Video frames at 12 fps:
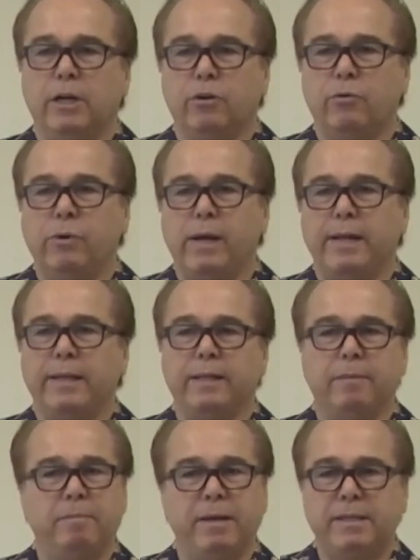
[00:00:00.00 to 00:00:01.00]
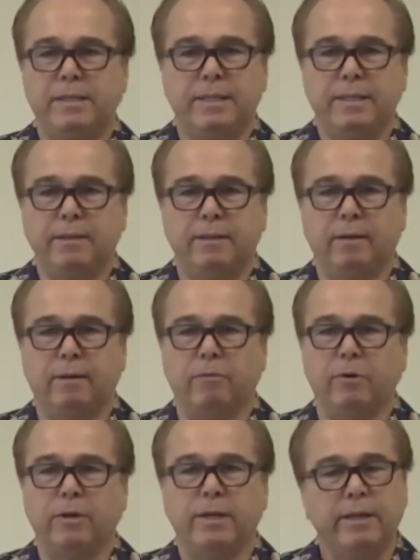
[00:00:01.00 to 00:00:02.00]
creating the best seal
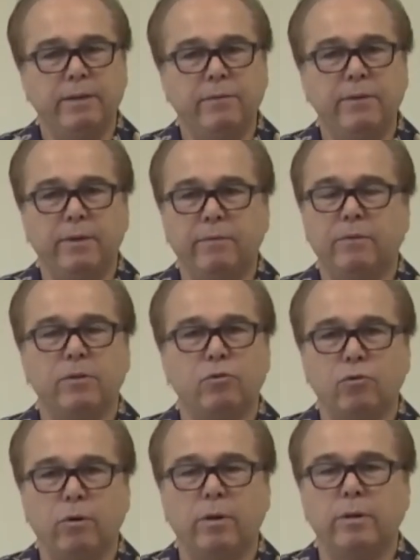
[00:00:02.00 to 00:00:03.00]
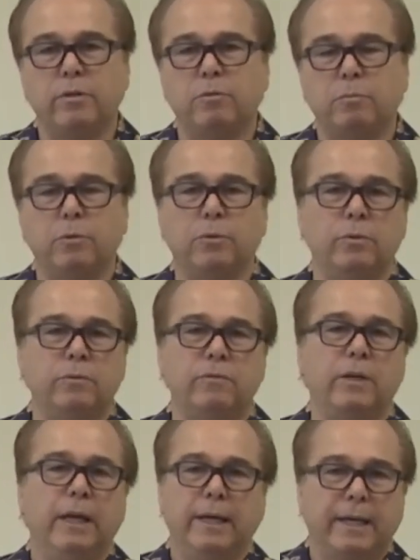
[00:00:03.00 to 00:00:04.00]
ever, even if the toilet is
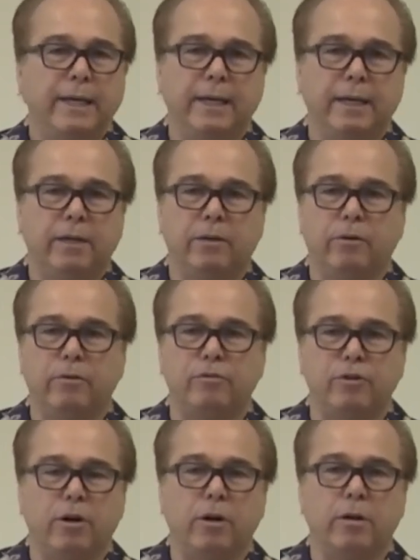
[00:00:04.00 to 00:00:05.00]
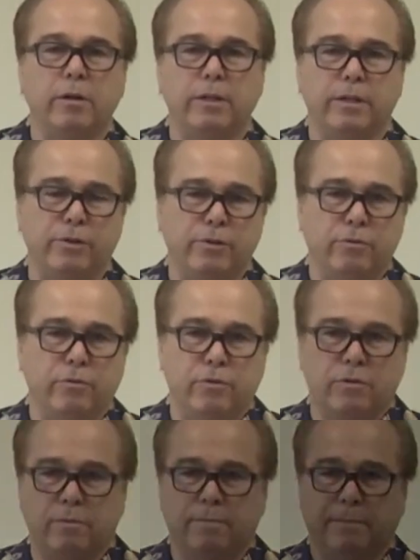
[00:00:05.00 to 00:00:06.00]
moved, kicked, or jarred in
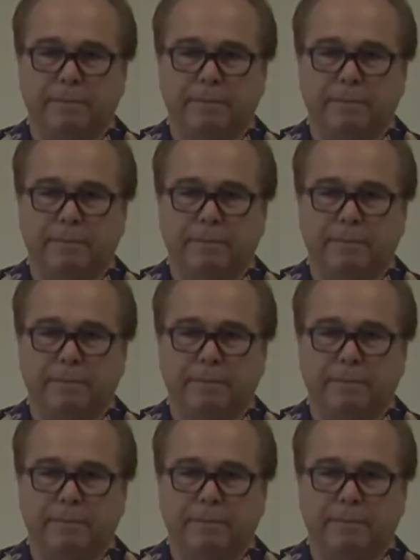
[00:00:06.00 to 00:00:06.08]
use.